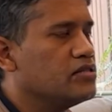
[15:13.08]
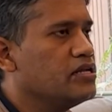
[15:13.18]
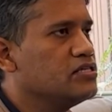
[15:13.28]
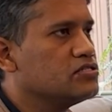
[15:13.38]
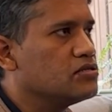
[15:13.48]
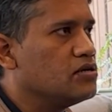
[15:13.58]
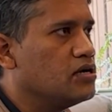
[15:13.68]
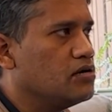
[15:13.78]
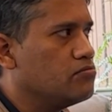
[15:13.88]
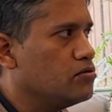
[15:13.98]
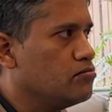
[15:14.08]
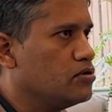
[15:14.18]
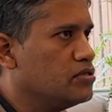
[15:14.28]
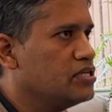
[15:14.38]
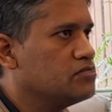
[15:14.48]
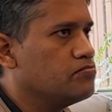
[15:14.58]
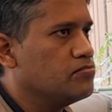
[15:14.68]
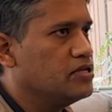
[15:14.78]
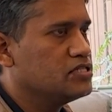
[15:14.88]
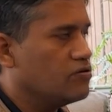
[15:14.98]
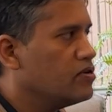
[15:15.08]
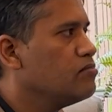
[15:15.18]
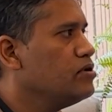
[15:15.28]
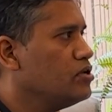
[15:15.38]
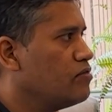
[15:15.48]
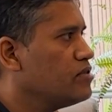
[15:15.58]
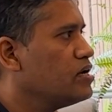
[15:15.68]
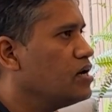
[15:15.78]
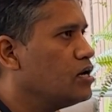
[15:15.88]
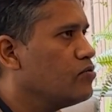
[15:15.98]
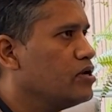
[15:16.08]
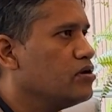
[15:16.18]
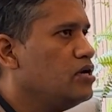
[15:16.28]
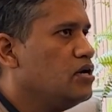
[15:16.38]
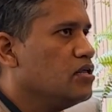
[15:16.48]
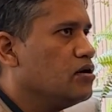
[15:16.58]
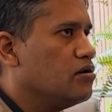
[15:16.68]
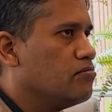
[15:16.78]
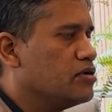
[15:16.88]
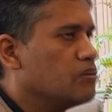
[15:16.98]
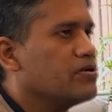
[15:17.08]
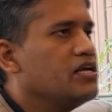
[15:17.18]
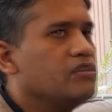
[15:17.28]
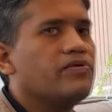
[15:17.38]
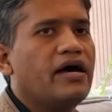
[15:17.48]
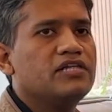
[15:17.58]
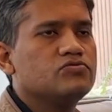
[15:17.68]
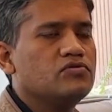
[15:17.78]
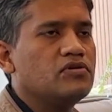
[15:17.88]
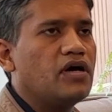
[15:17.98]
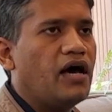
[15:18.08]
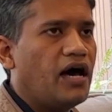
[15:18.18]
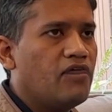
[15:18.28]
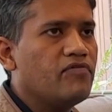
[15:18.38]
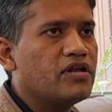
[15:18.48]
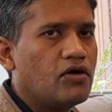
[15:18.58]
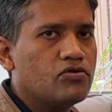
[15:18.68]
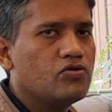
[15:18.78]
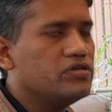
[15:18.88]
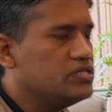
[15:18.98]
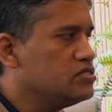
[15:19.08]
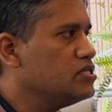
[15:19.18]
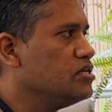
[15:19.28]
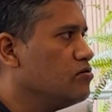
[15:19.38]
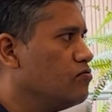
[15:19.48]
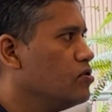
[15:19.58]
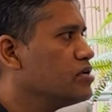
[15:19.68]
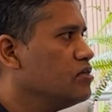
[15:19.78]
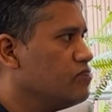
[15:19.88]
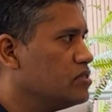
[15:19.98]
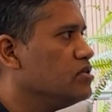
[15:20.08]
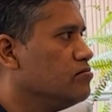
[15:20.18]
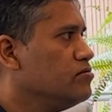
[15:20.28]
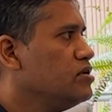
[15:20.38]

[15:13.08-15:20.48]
there's availability of that hardware. Typically, brands would have an outdoor agency working with them.